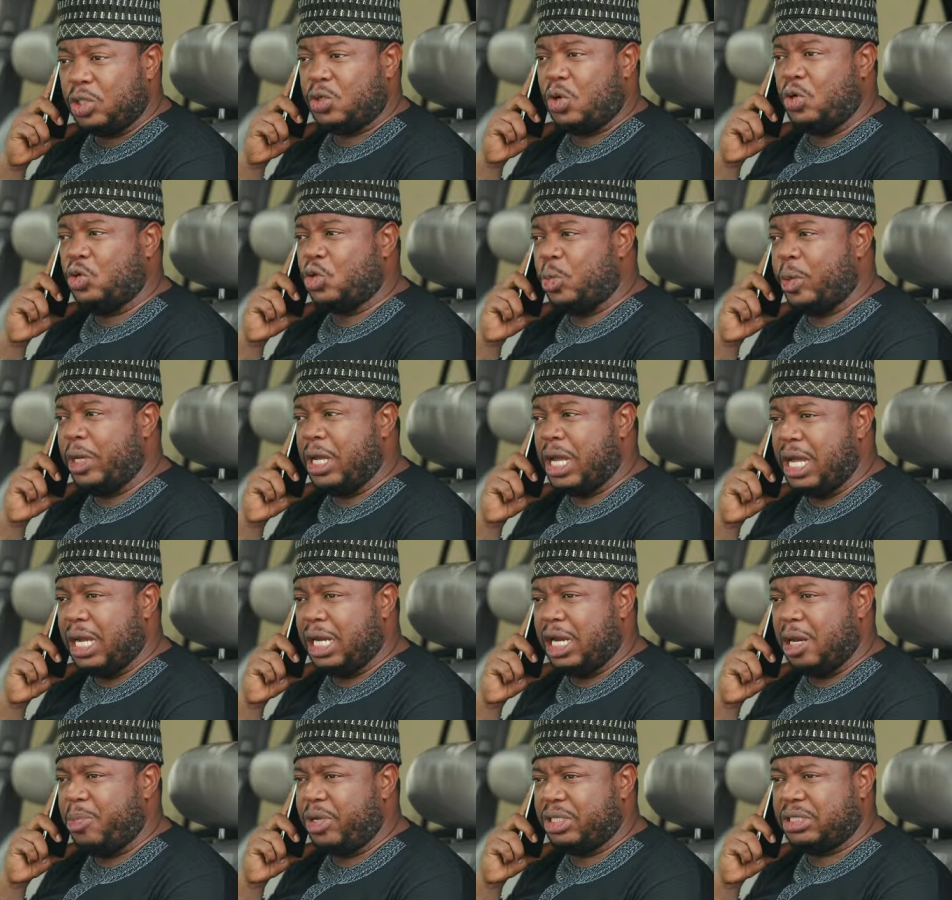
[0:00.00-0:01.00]
going to be
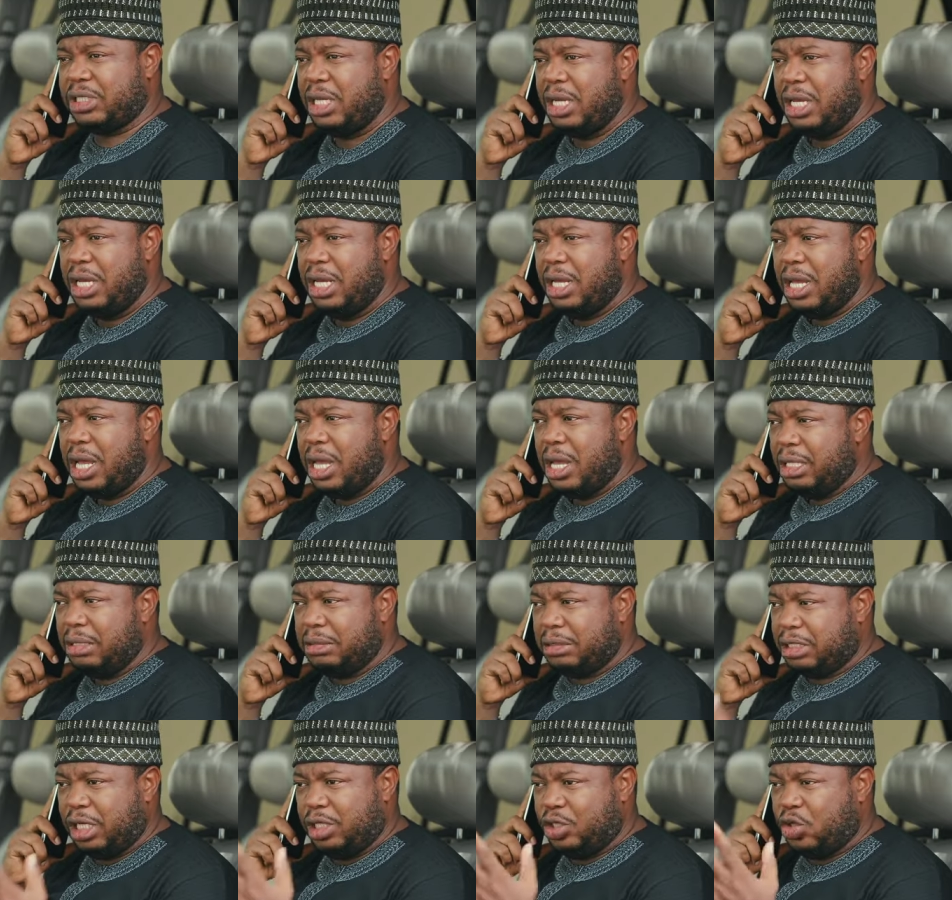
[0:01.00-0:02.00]
angry, but
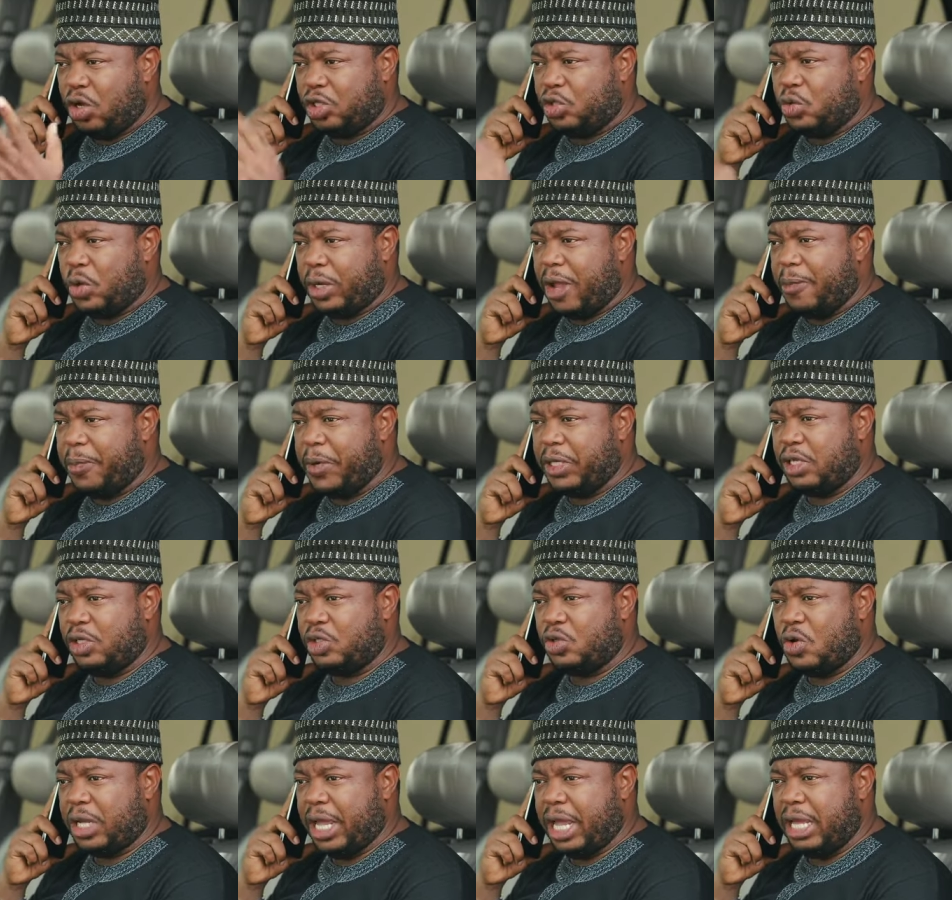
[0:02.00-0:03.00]
she just took
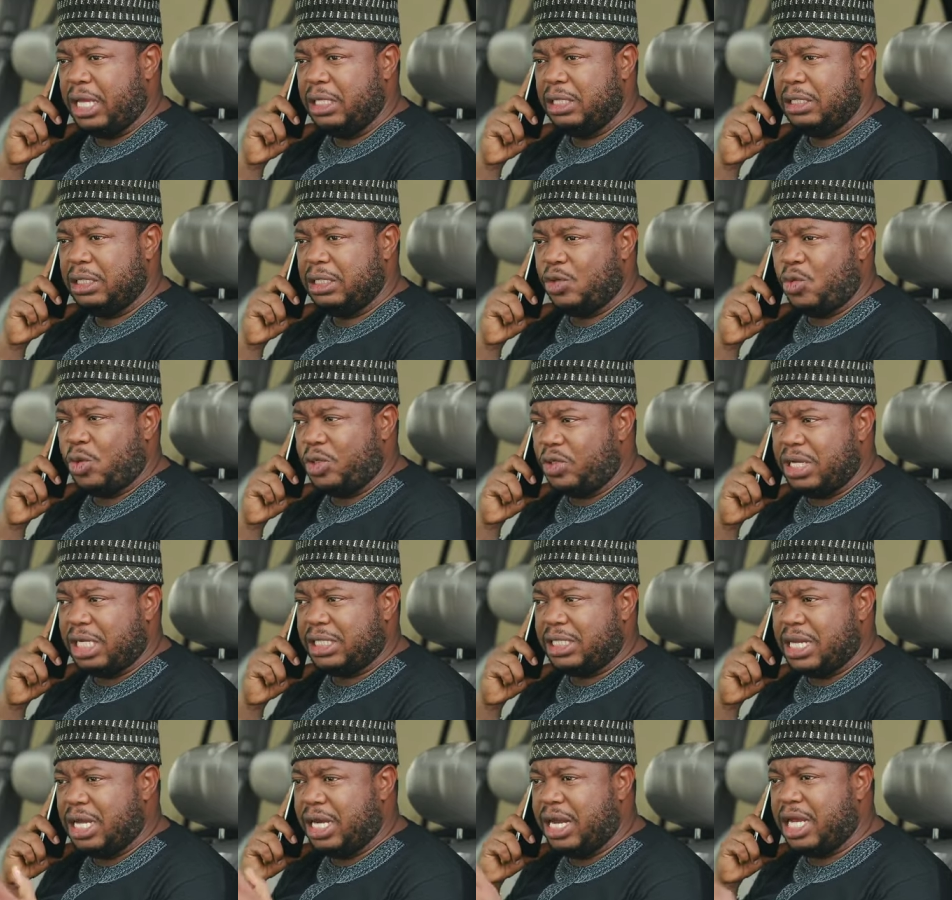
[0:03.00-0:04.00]
everything's okay. She was not
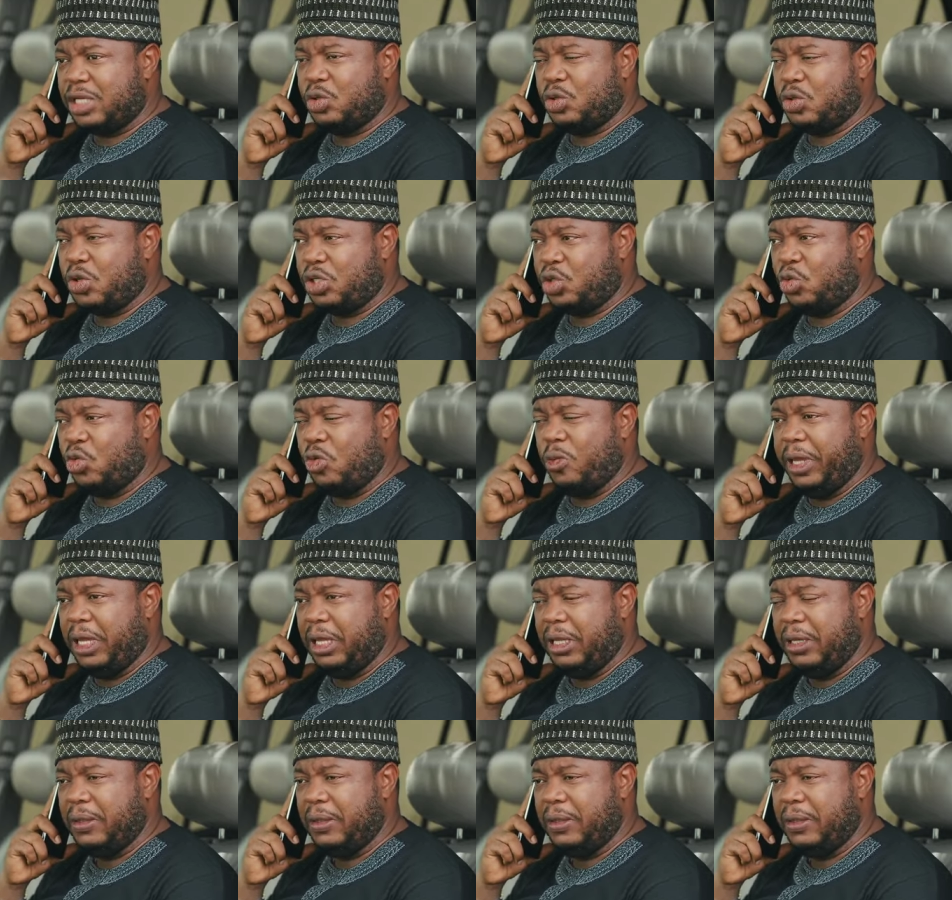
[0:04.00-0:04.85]
as angry as we thought she would be.